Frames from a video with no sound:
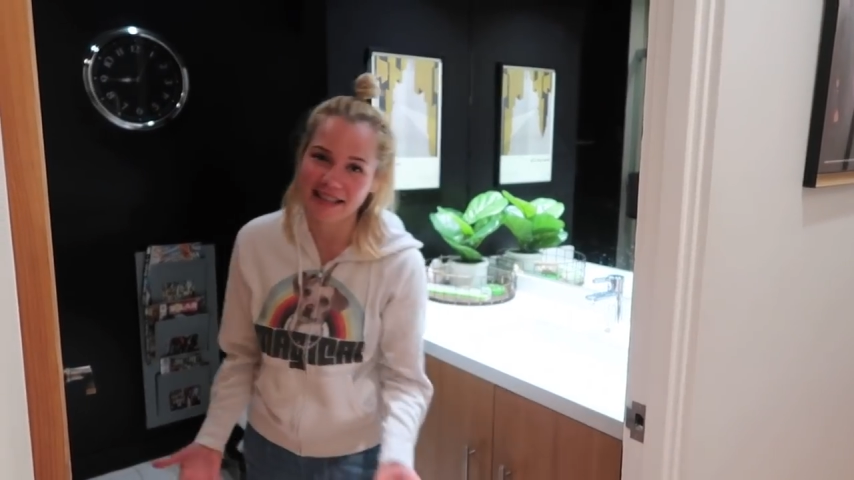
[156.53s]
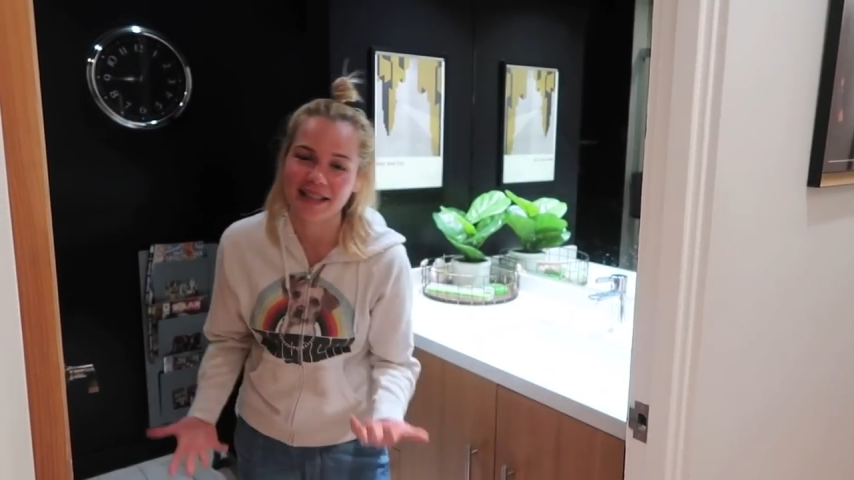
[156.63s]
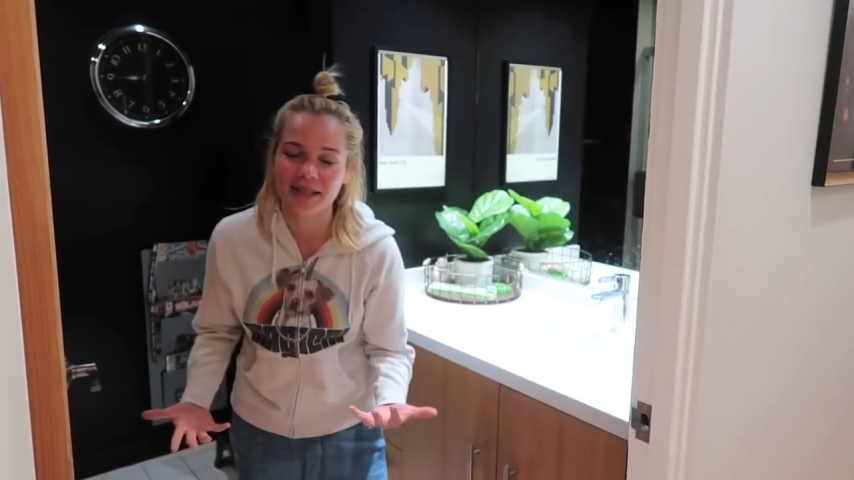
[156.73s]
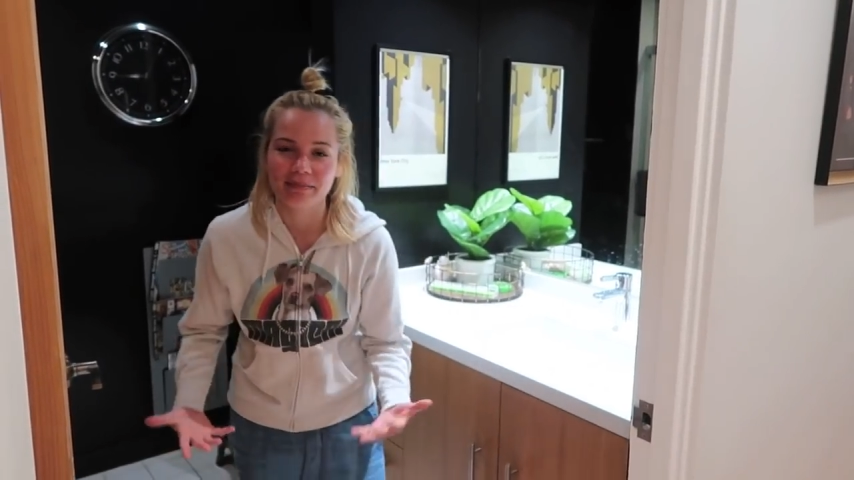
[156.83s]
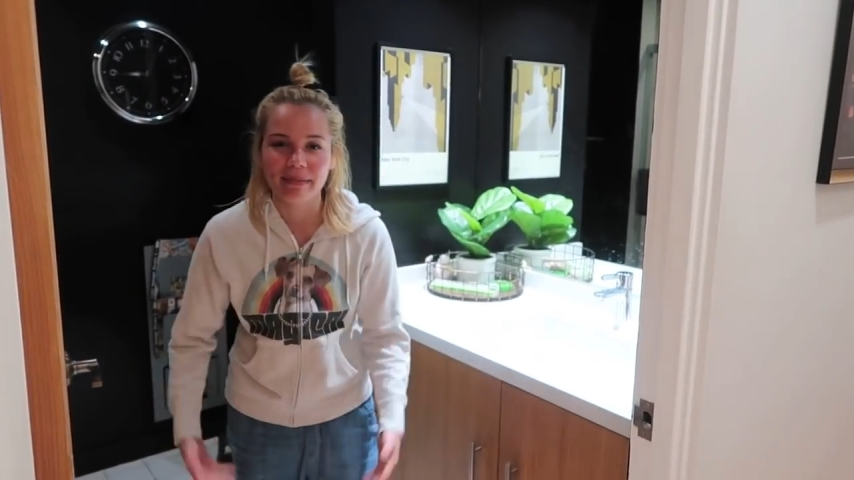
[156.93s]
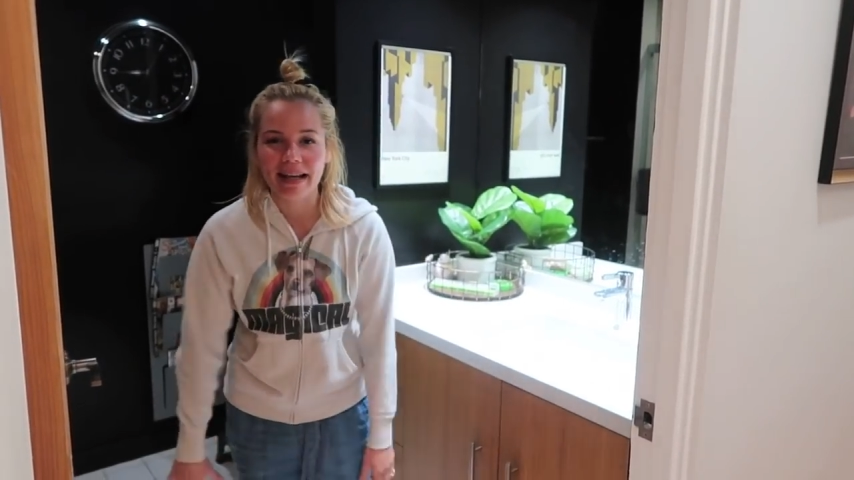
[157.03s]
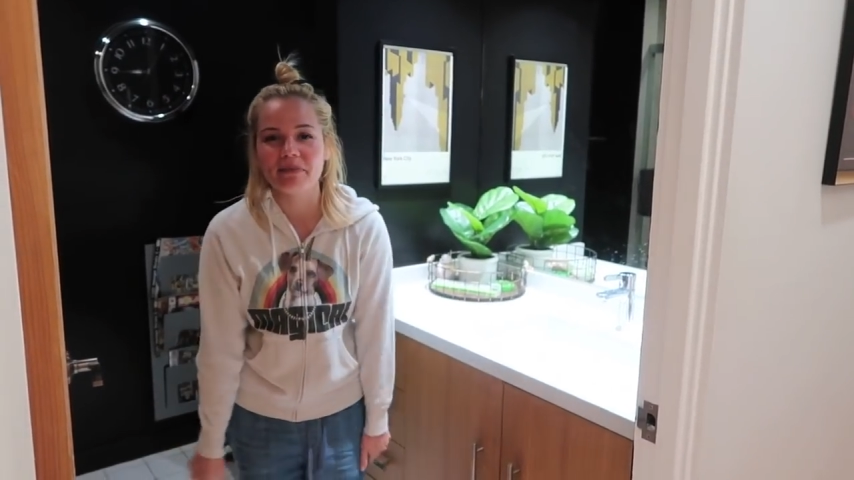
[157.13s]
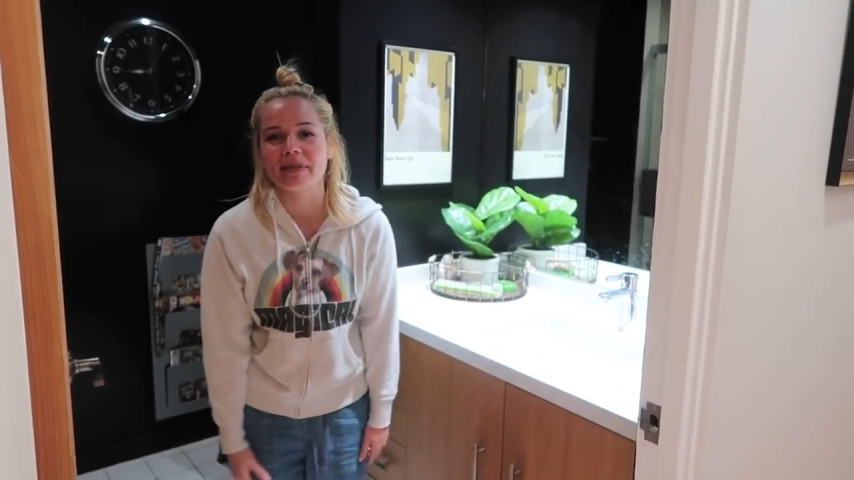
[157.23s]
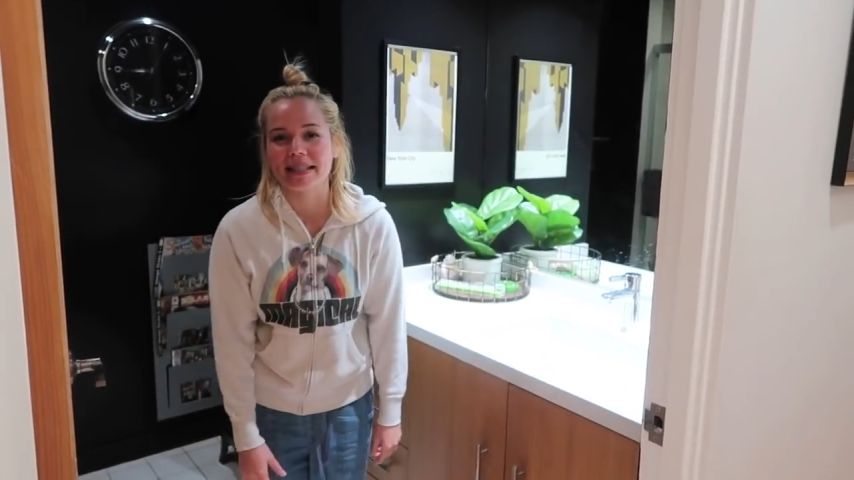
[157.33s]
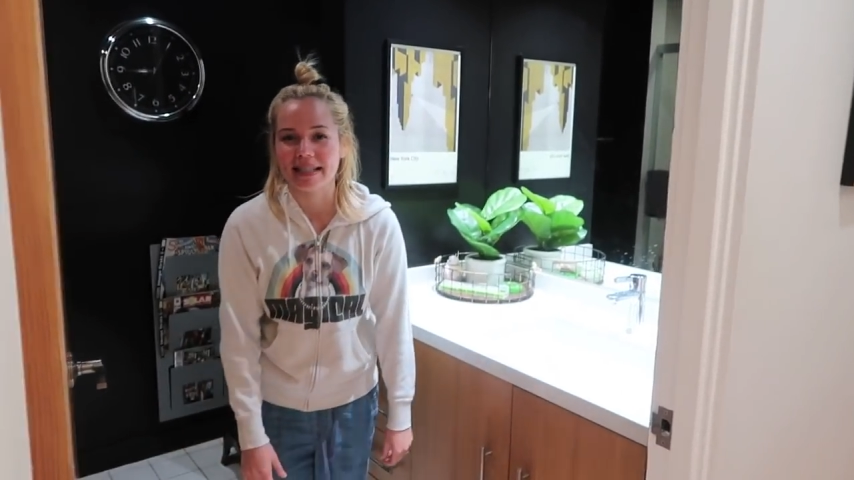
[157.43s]
his
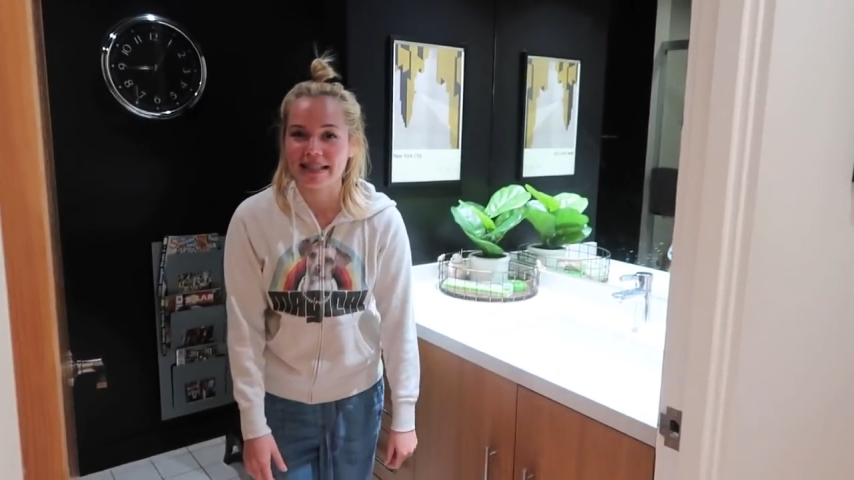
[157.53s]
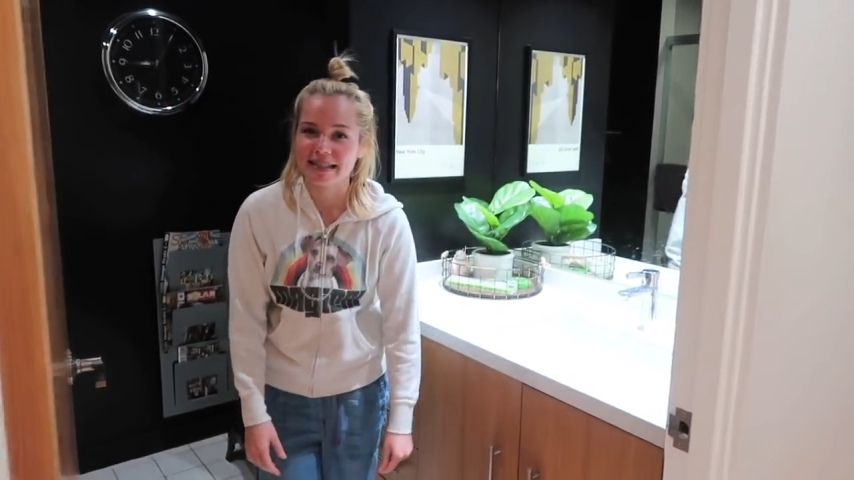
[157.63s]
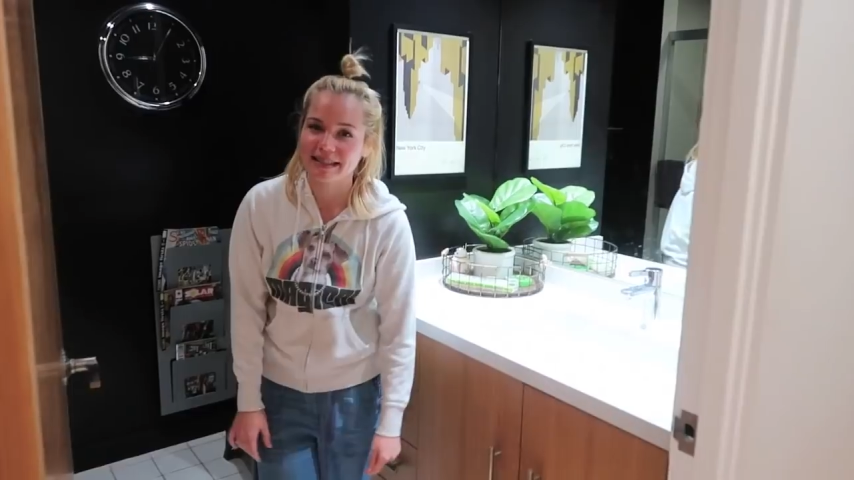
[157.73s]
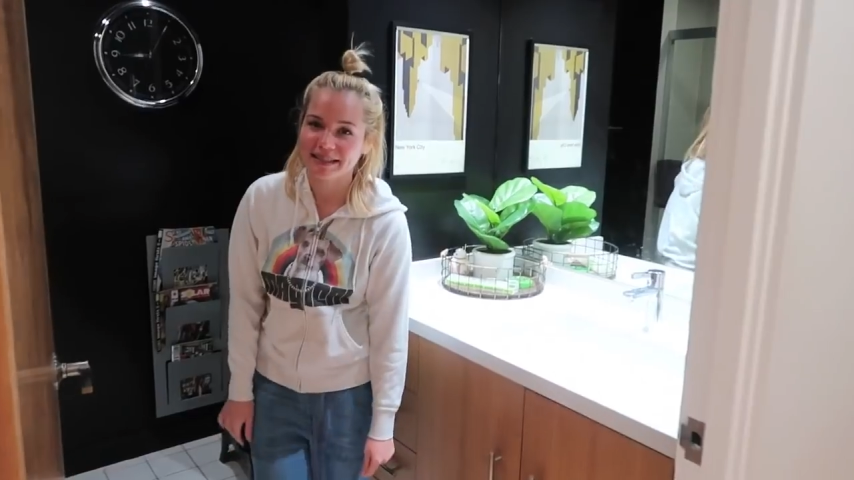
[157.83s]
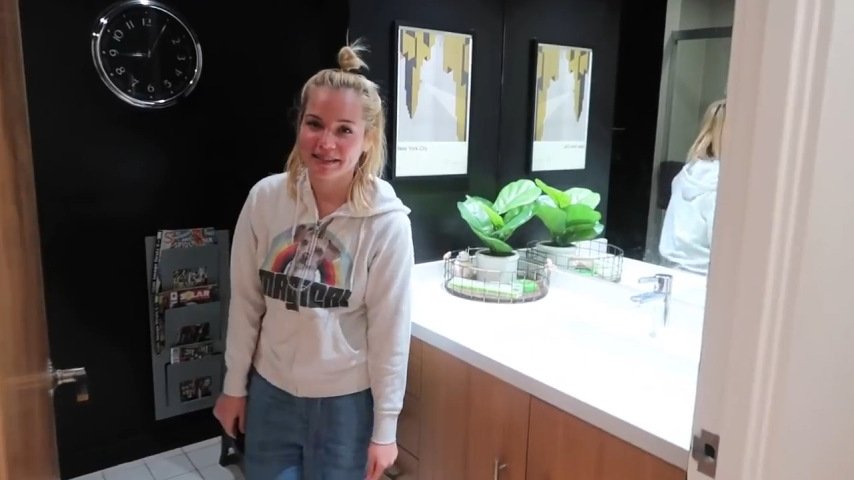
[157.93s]
man business,